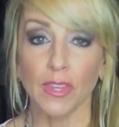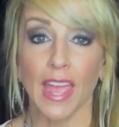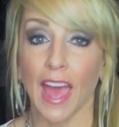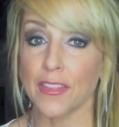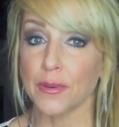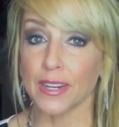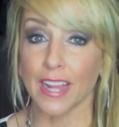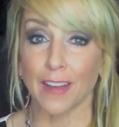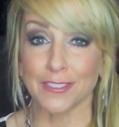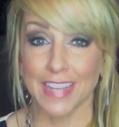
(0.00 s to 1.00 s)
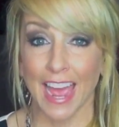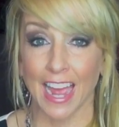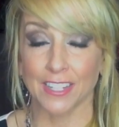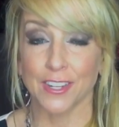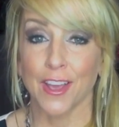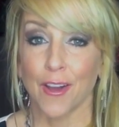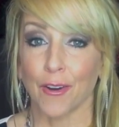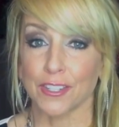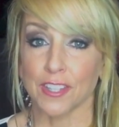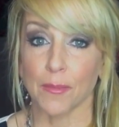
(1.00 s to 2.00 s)
had their accounts hacked,
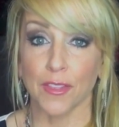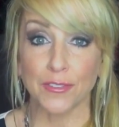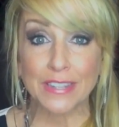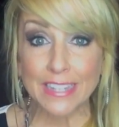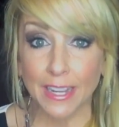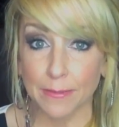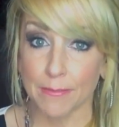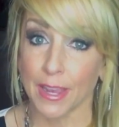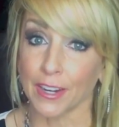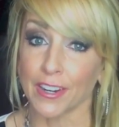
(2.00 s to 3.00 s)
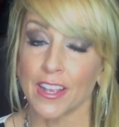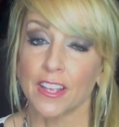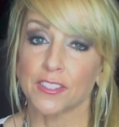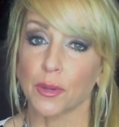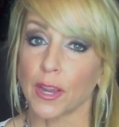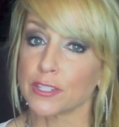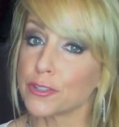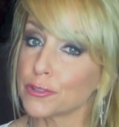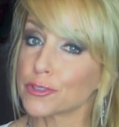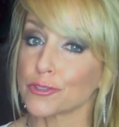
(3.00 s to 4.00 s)
or some other nightmare. So I
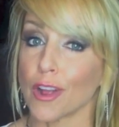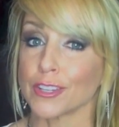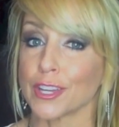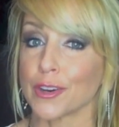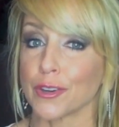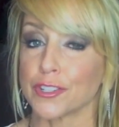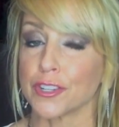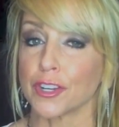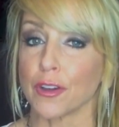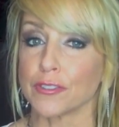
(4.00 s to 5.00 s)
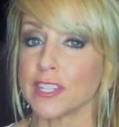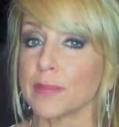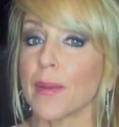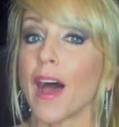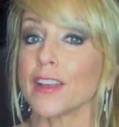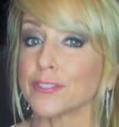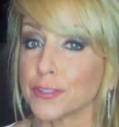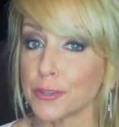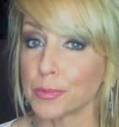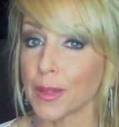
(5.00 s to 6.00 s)
do strongly encourage you to go deep on
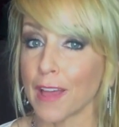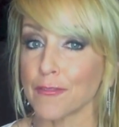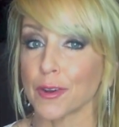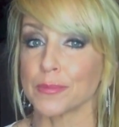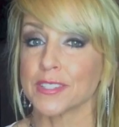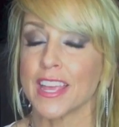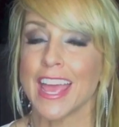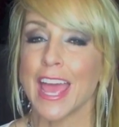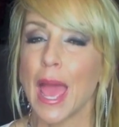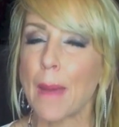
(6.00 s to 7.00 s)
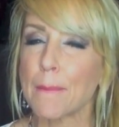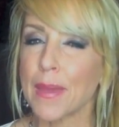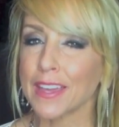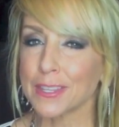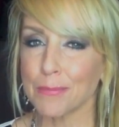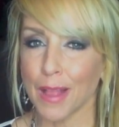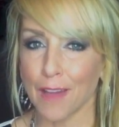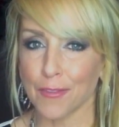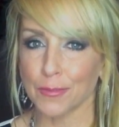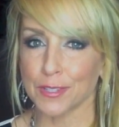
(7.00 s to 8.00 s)
two platforms and pick the
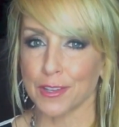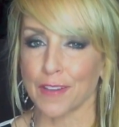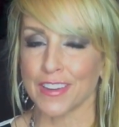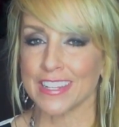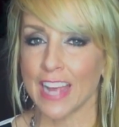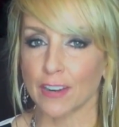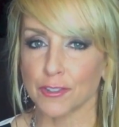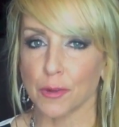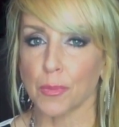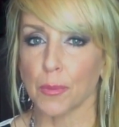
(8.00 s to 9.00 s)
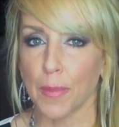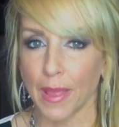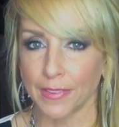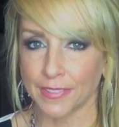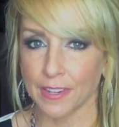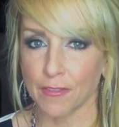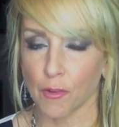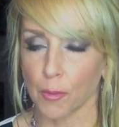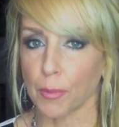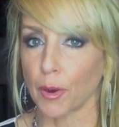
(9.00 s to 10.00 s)
platforms that you have a natural propensity
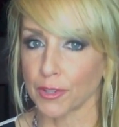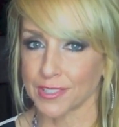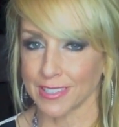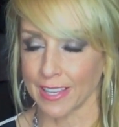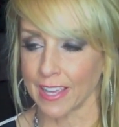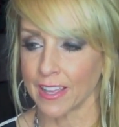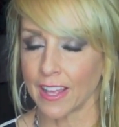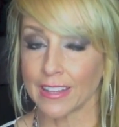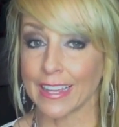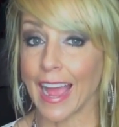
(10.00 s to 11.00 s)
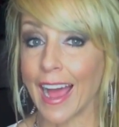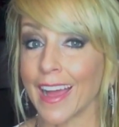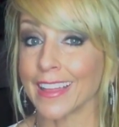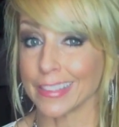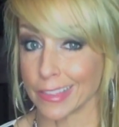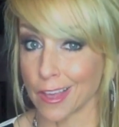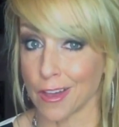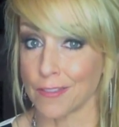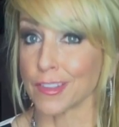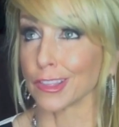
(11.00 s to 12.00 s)
for personally. Like I
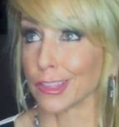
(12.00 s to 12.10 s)
love